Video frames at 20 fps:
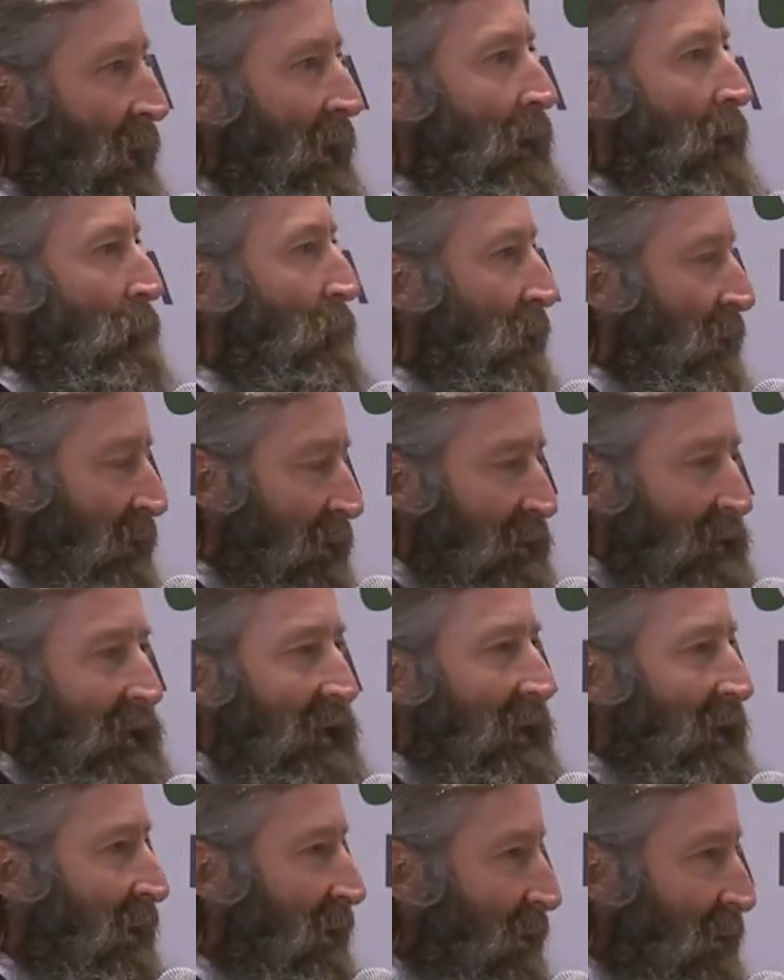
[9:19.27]
happening
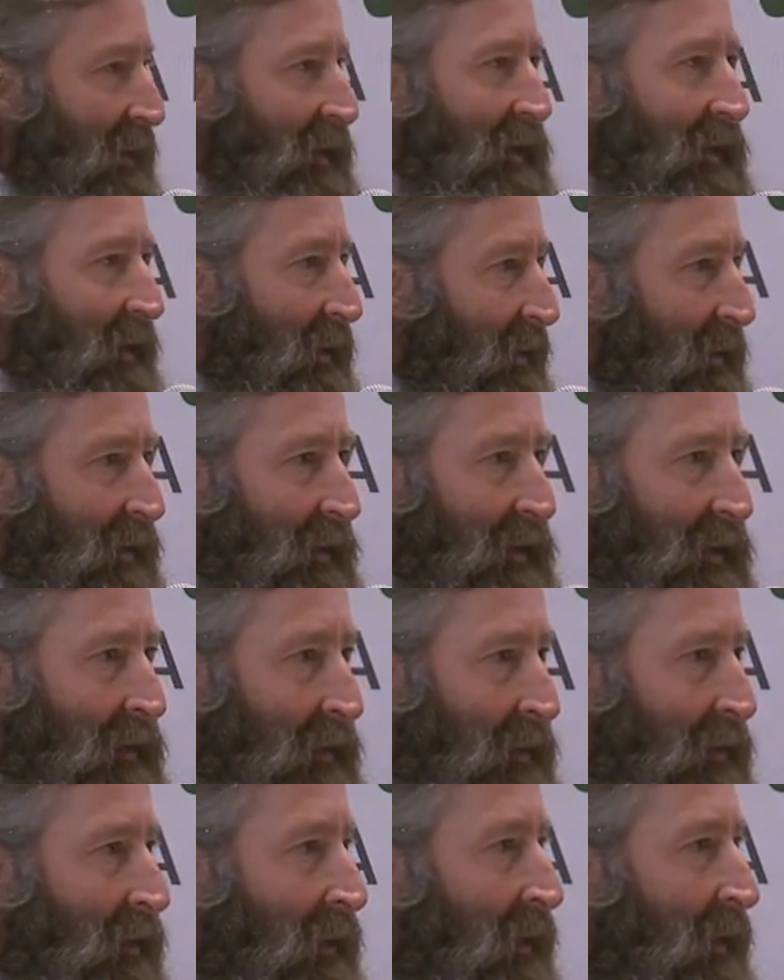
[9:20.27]
again and again and
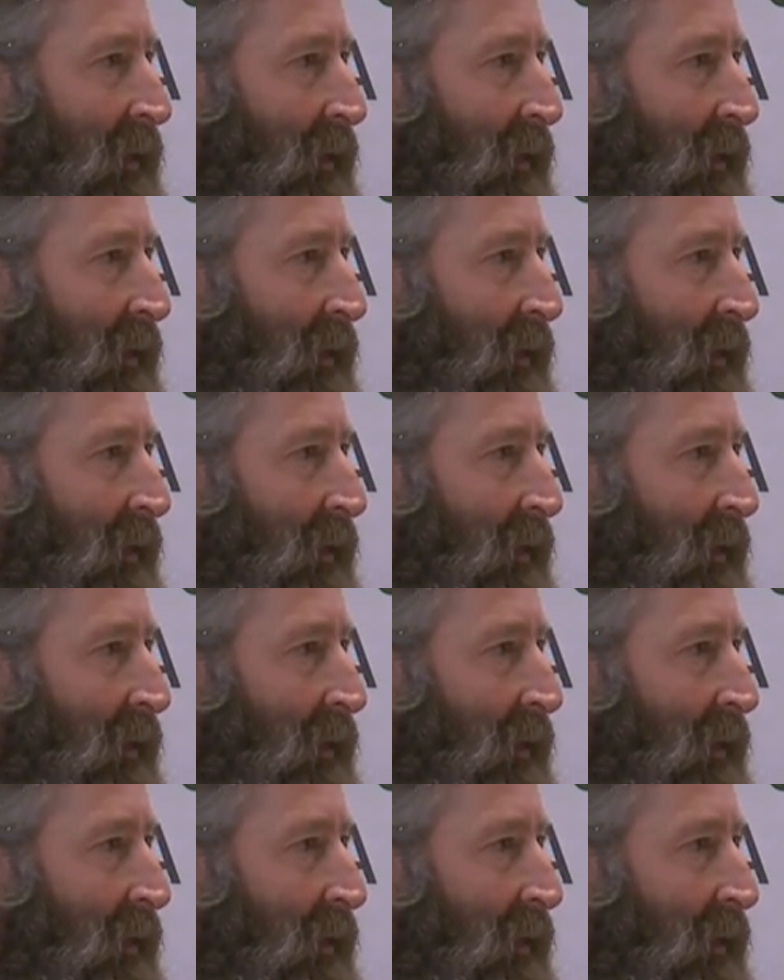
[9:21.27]
again.